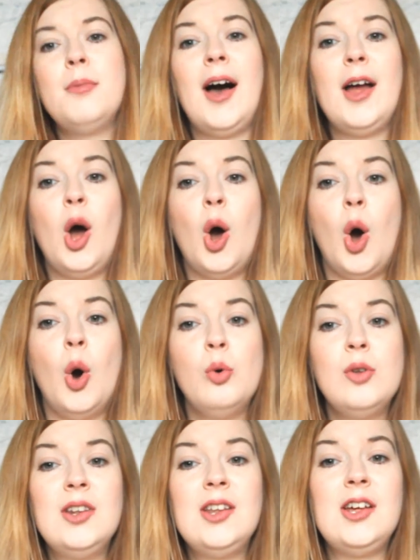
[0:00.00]
My
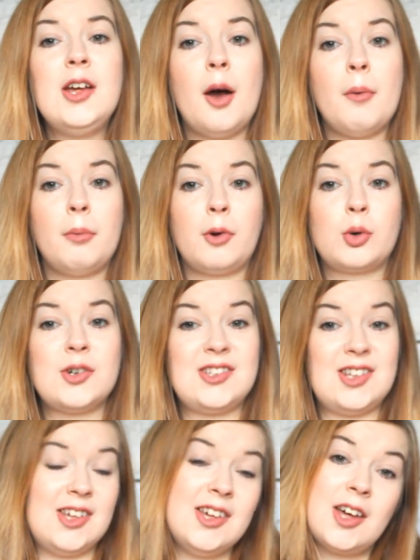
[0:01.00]
only
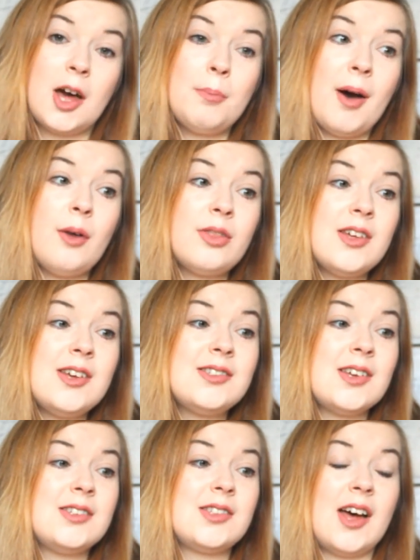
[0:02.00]
critique about
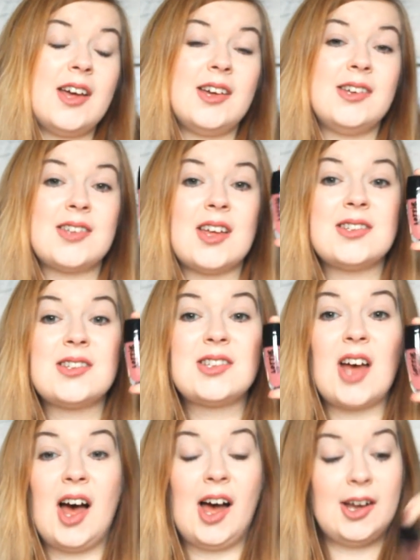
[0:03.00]
this is that it is
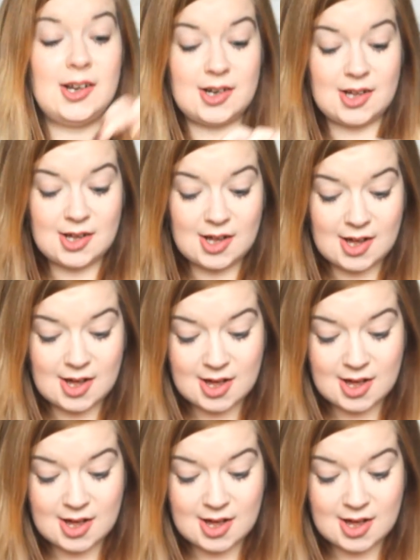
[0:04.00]
tiny.